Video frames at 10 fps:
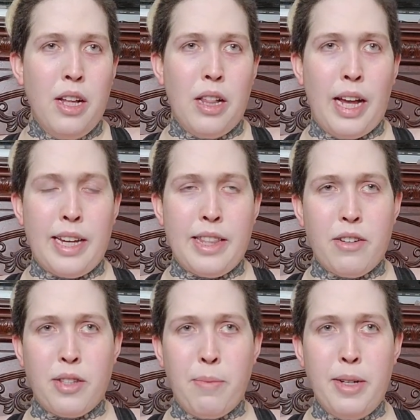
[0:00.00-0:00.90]
Like
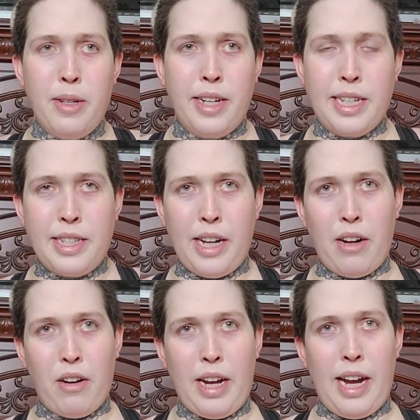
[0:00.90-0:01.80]
there's the buildings that
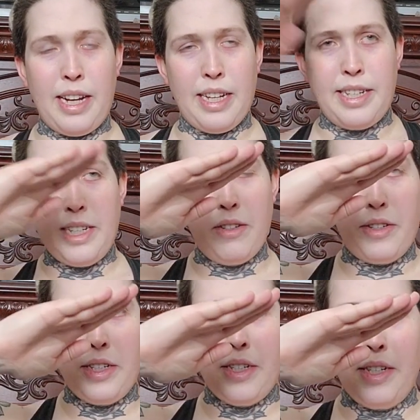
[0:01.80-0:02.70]
are kind of
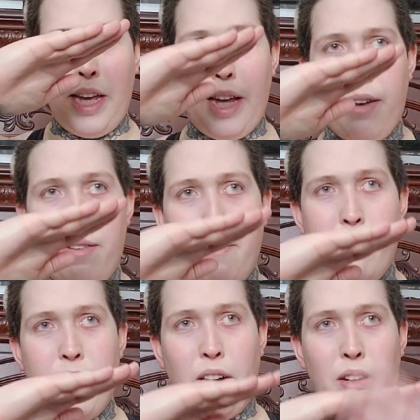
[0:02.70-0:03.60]
tilted and
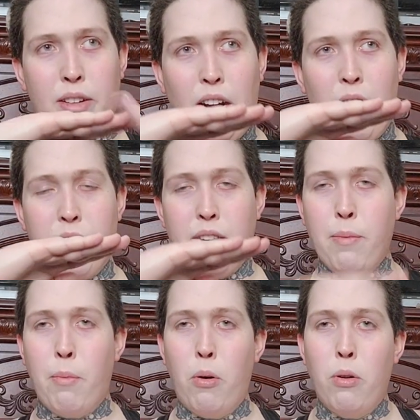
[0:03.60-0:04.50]
they're covered in
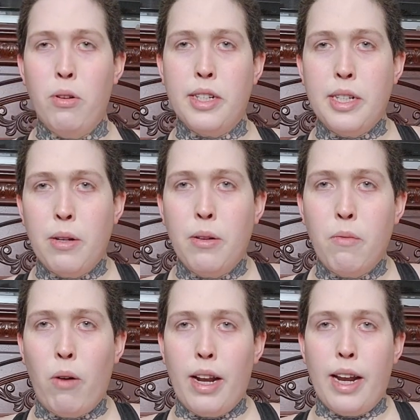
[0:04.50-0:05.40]
mold and
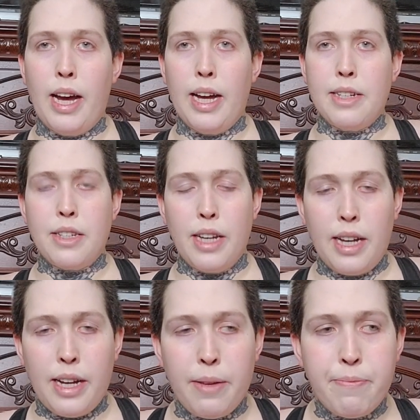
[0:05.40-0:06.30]
whatnot.
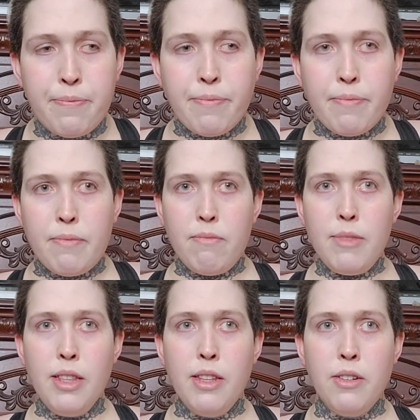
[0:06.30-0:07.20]

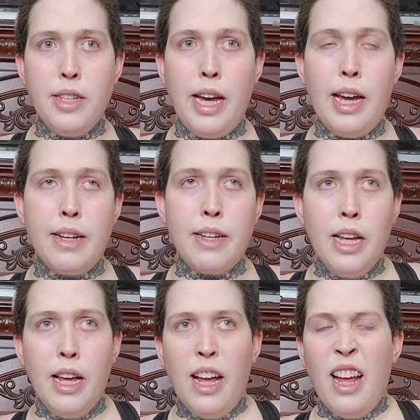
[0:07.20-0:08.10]
There's that,
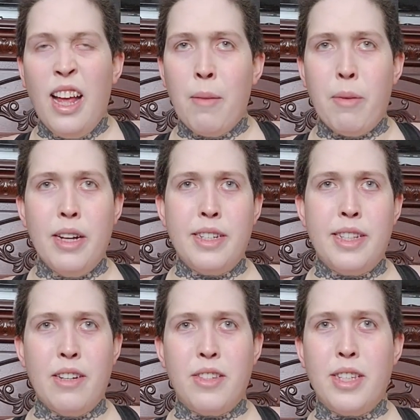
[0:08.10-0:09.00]
but
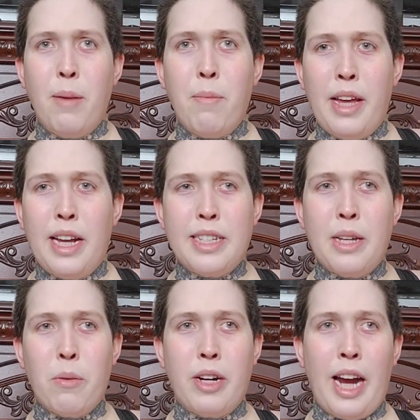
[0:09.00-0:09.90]
there's some things
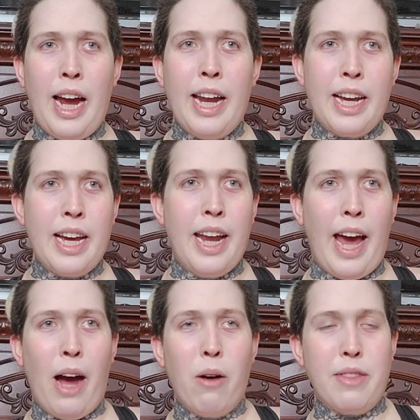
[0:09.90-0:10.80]
that were kind of cut
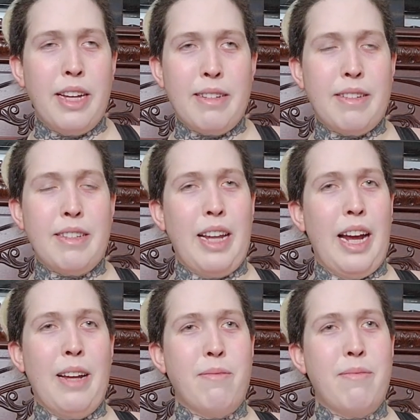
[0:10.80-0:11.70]
out that
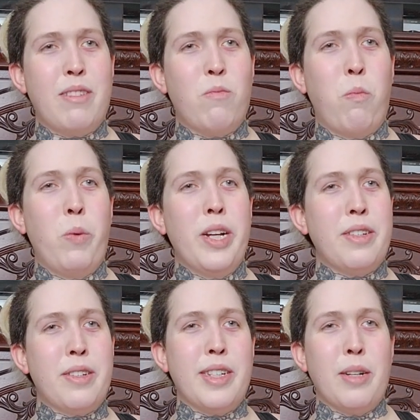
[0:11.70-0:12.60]
I
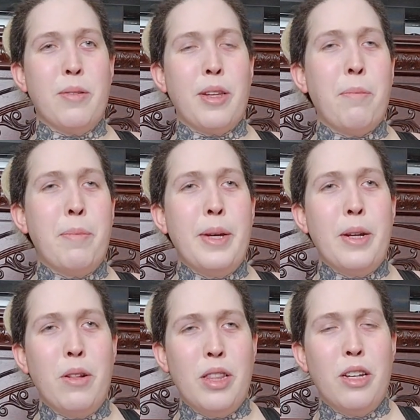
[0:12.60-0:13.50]
wish there was
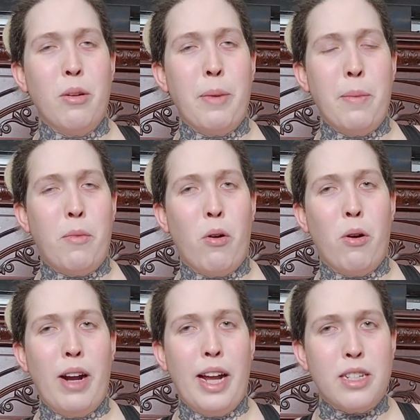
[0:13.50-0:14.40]
little bit
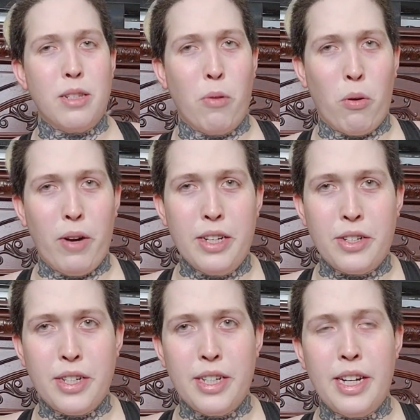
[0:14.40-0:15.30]
more
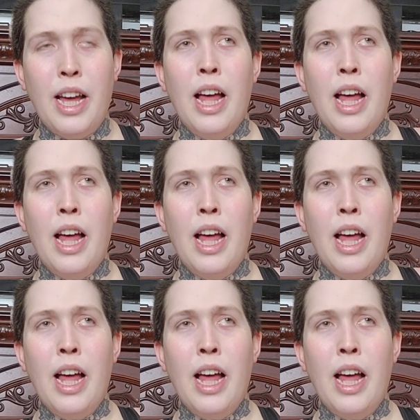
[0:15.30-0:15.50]
exploration.